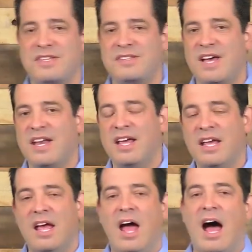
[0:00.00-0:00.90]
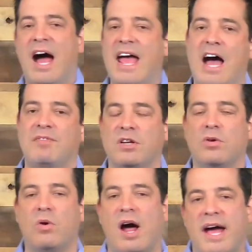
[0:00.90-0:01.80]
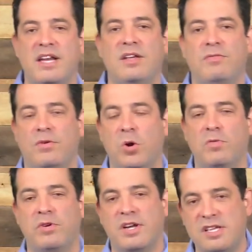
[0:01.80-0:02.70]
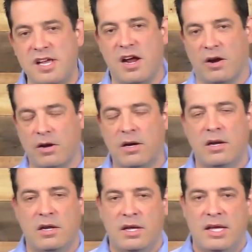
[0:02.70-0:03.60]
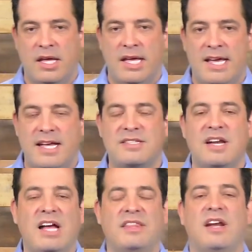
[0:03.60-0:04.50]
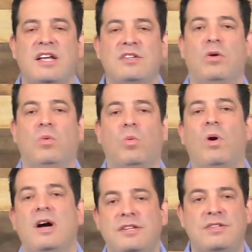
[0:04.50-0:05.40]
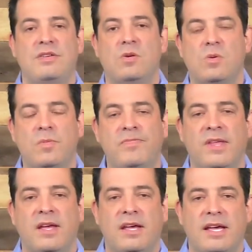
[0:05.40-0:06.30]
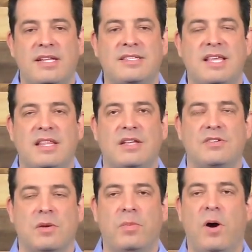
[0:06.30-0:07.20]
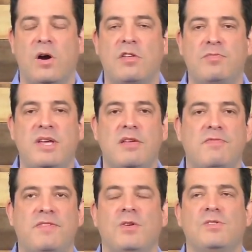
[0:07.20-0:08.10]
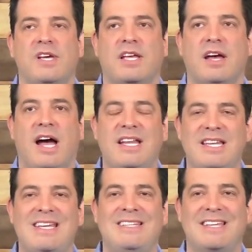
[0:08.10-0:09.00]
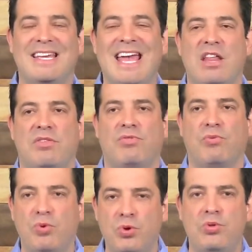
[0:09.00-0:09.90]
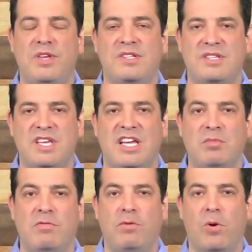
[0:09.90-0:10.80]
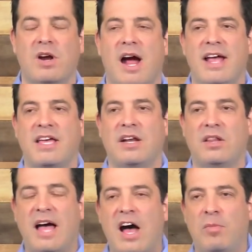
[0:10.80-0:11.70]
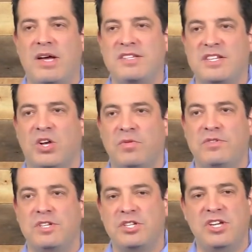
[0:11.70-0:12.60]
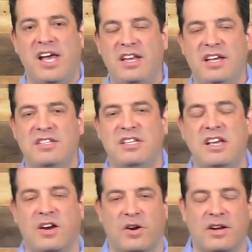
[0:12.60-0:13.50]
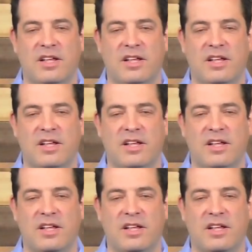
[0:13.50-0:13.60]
I said, I haven't cried for over a year. It's not that I don't want to. It's that there's a part of me that feels like I need to get through this thing before I can allow myself to shed a tear.